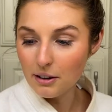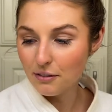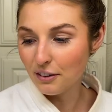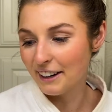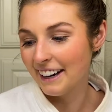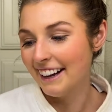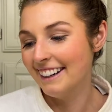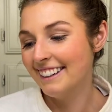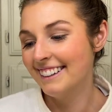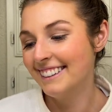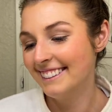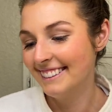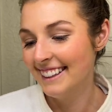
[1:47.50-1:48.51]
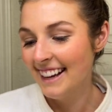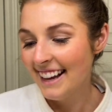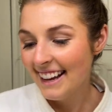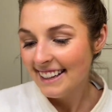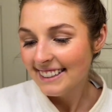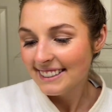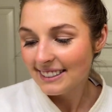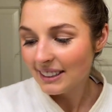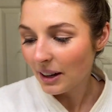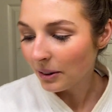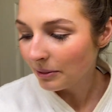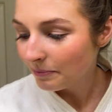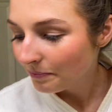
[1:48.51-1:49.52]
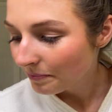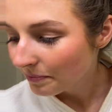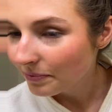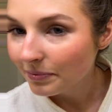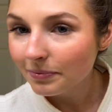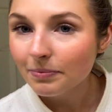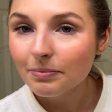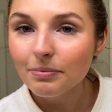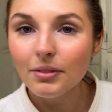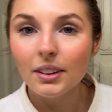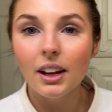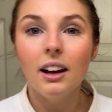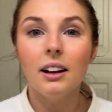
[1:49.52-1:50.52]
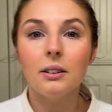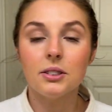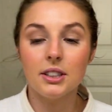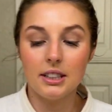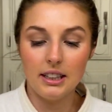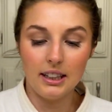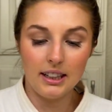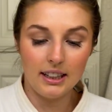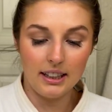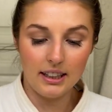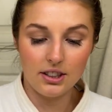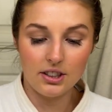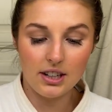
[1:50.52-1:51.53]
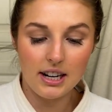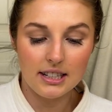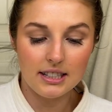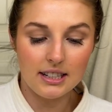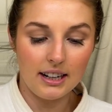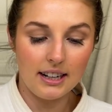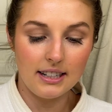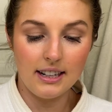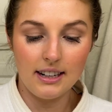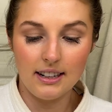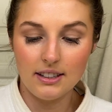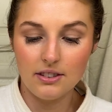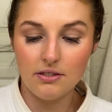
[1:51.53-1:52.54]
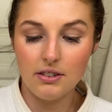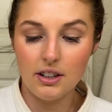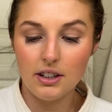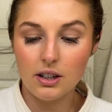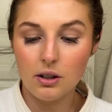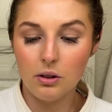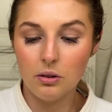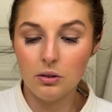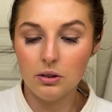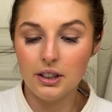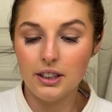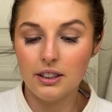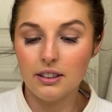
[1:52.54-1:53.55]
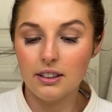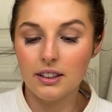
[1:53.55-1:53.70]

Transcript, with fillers: forehead. so I am just getting dressed. Like I said, it's very cold here